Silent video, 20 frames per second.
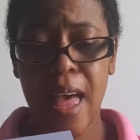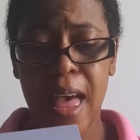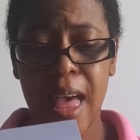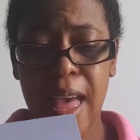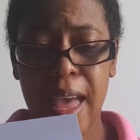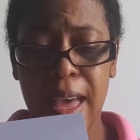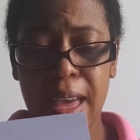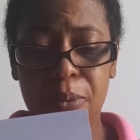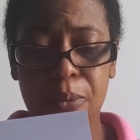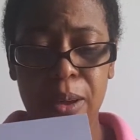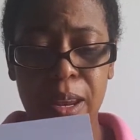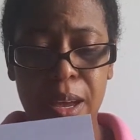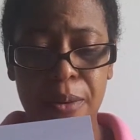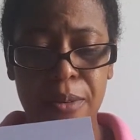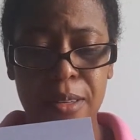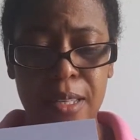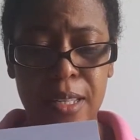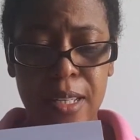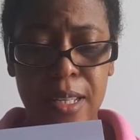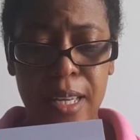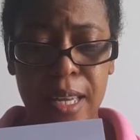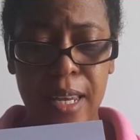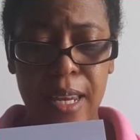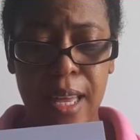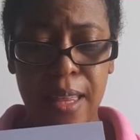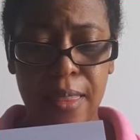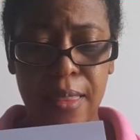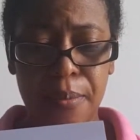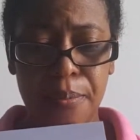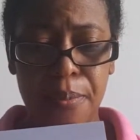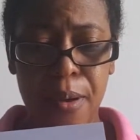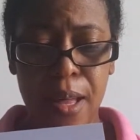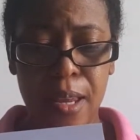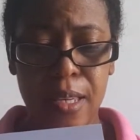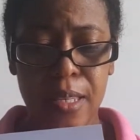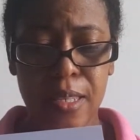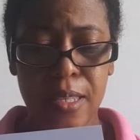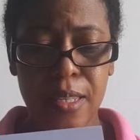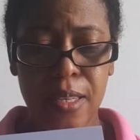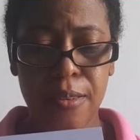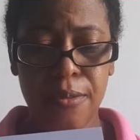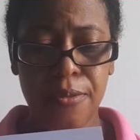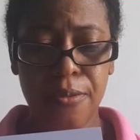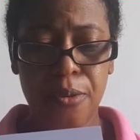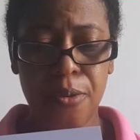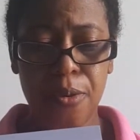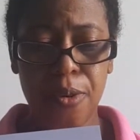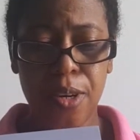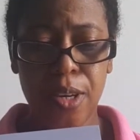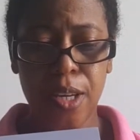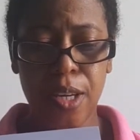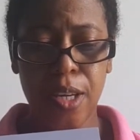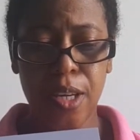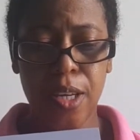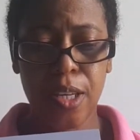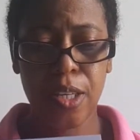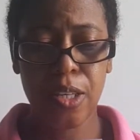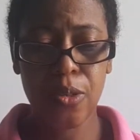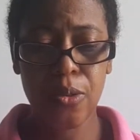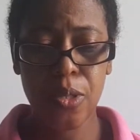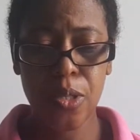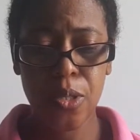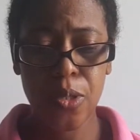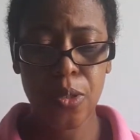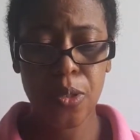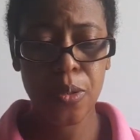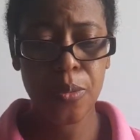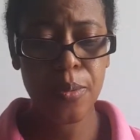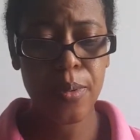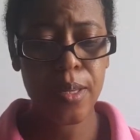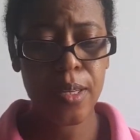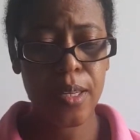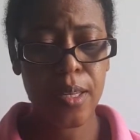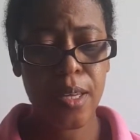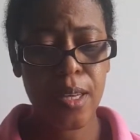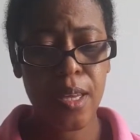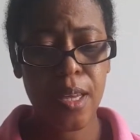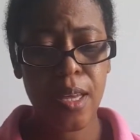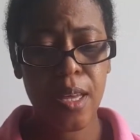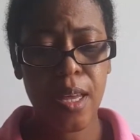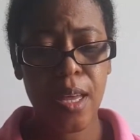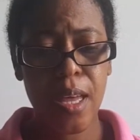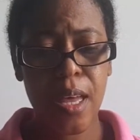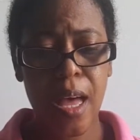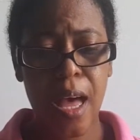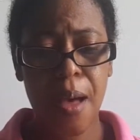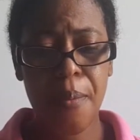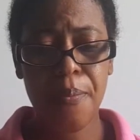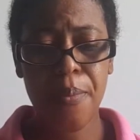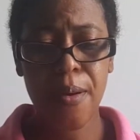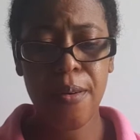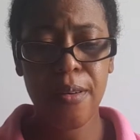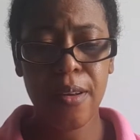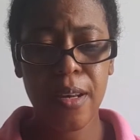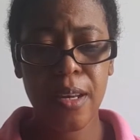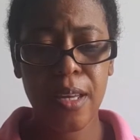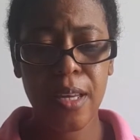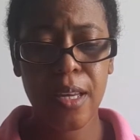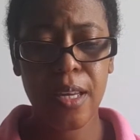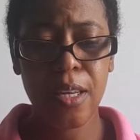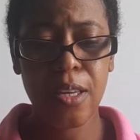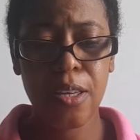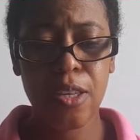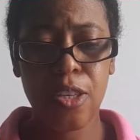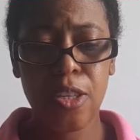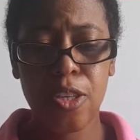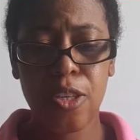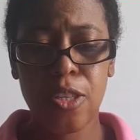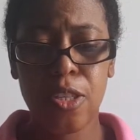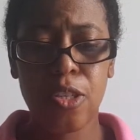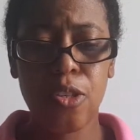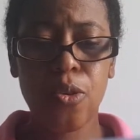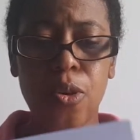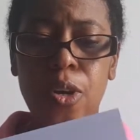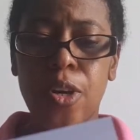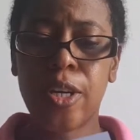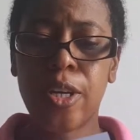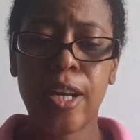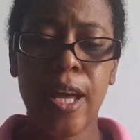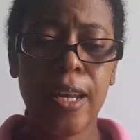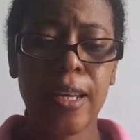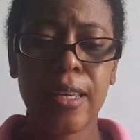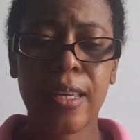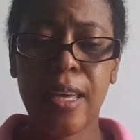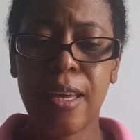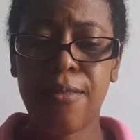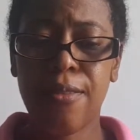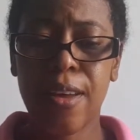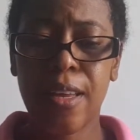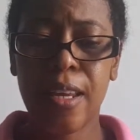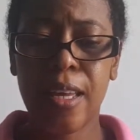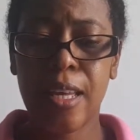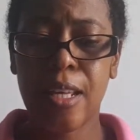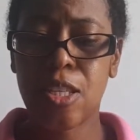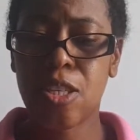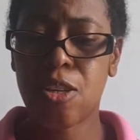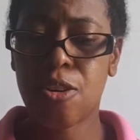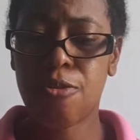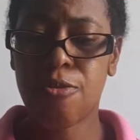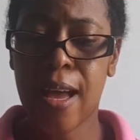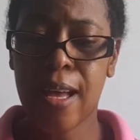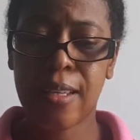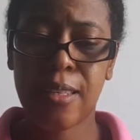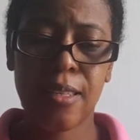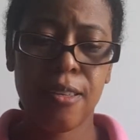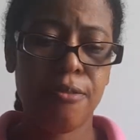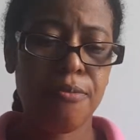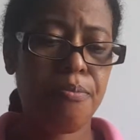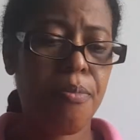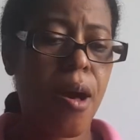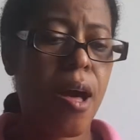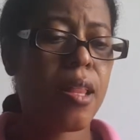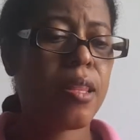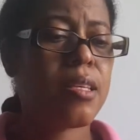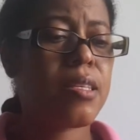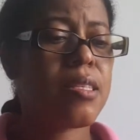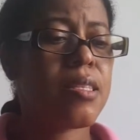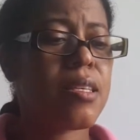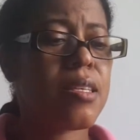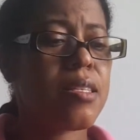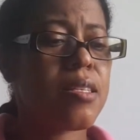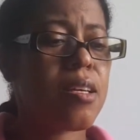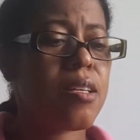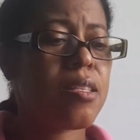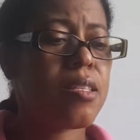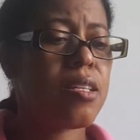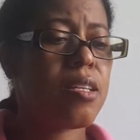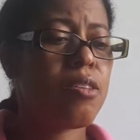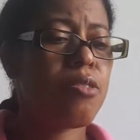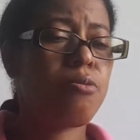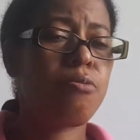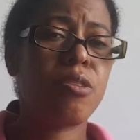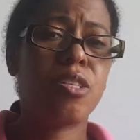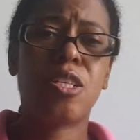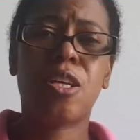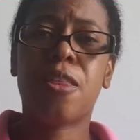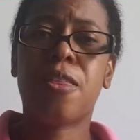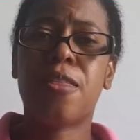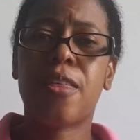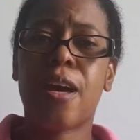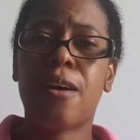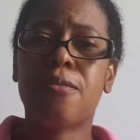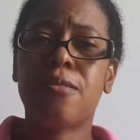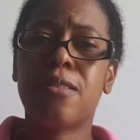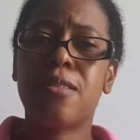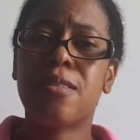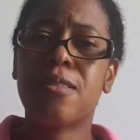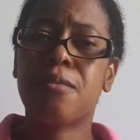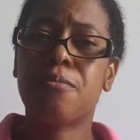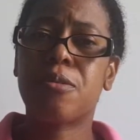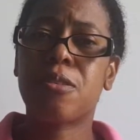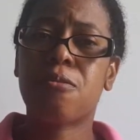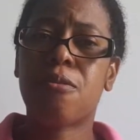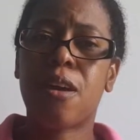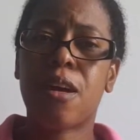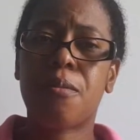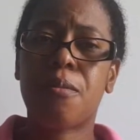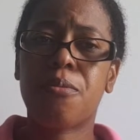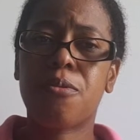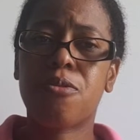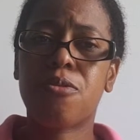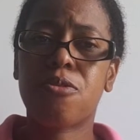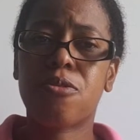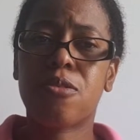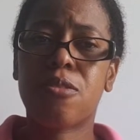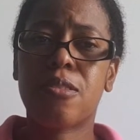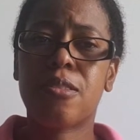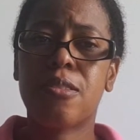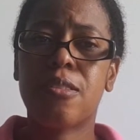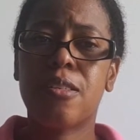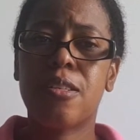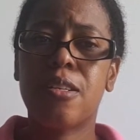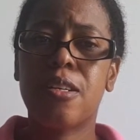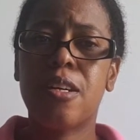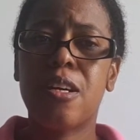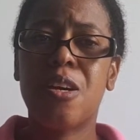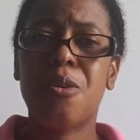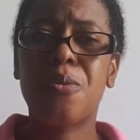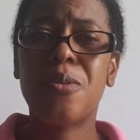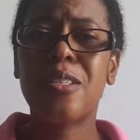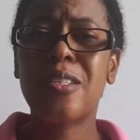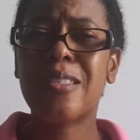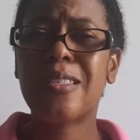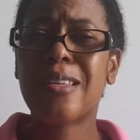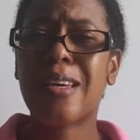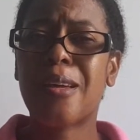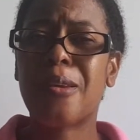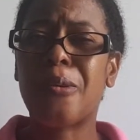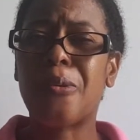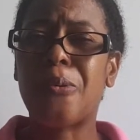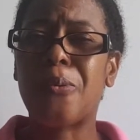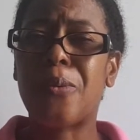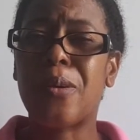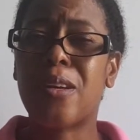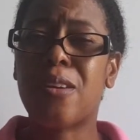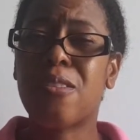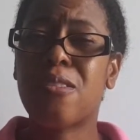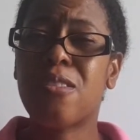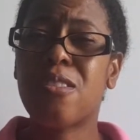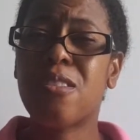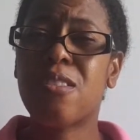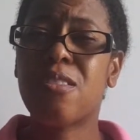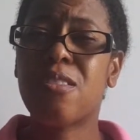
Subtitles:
and when I was looking at the policy for the YouTube, apparently you're not given interactive policies until you reach 1,000 subscribers, which is kind of weird.